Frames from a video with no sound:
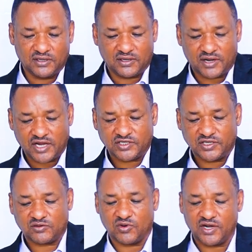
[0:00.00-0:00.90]

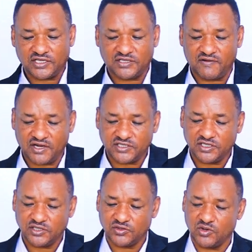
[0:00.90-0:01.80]
rational collective
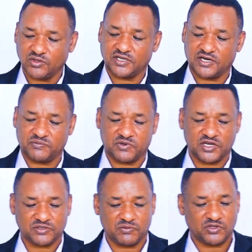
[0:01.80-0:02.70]
action, not a
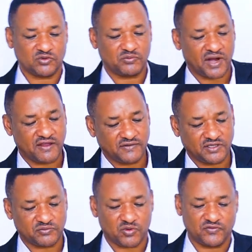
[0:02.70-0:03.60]
replacement of
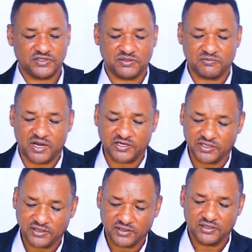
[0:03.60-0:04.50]
private provision by
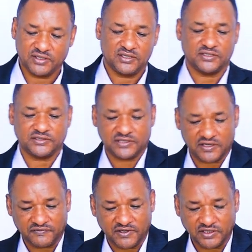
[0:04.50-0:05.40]

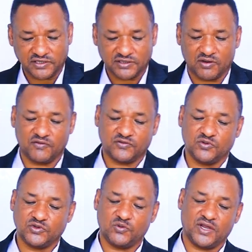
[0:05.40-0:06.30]
surfeit of
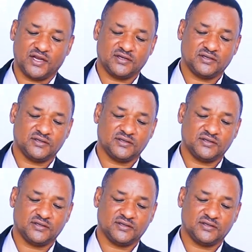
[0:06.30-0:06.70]
goodwill.